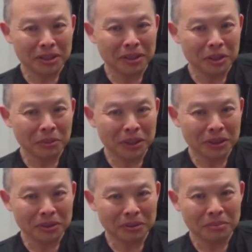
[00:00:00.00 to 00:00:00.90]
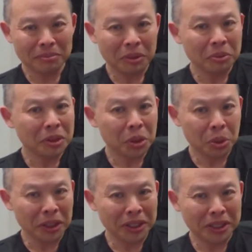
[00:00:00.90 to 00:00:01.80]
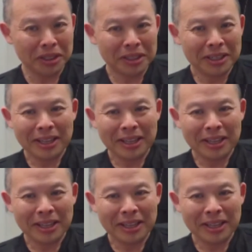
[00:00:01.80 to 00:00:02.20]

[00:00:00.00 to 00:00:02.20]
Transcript: on the Suboxone. It was intriguing.